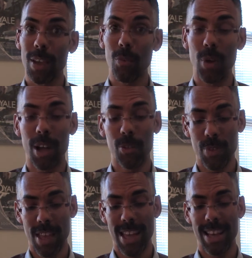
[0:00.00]

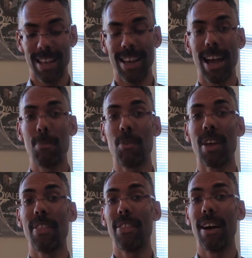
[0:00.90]
Well, I'm
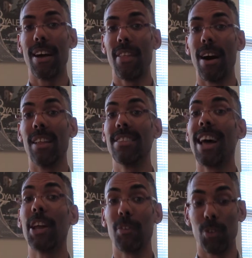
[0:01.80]
afraid a
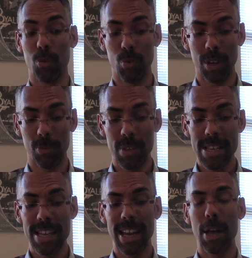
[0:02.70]
lot of you will.
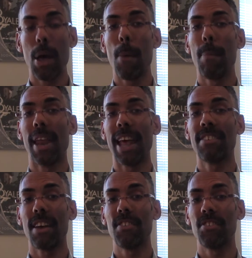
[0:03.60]
But
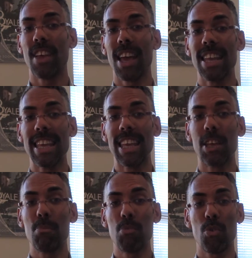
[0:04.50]
as I've said
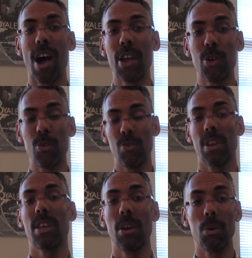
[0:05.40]
in prior
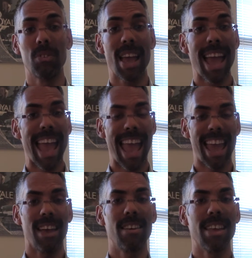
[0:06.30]
videos
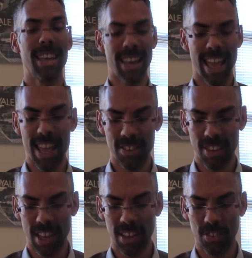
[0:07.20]
and in
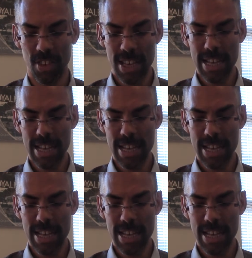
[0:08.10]
essays,